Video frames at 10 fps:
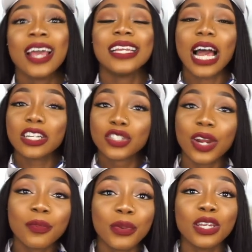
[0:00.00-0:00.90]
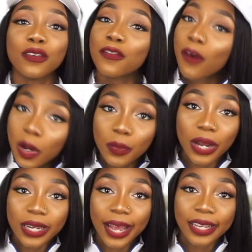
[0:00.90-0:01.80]
Now Drake being the fuck
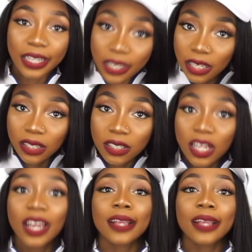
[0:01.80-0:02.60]
boy that he is,